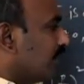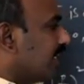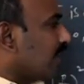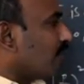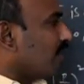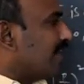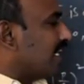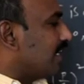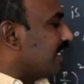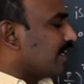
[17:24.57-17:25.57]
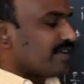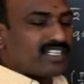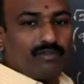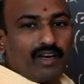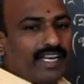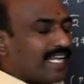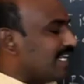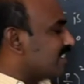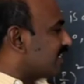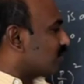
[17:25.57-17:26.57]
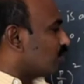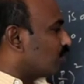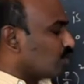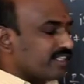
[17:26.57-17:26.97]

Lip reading: Here from equation 1, LHS root 2